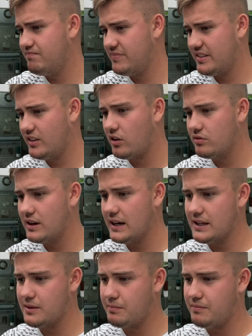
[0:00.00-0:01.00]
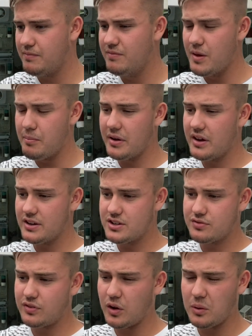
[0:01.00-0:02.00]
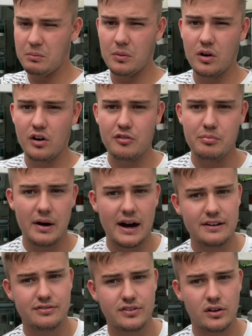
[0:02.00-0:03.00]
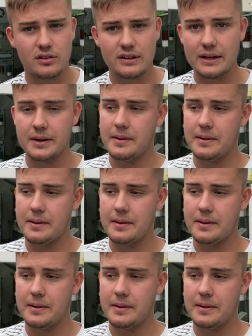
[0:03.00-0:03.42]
Not really the birds' fault, more of my fault.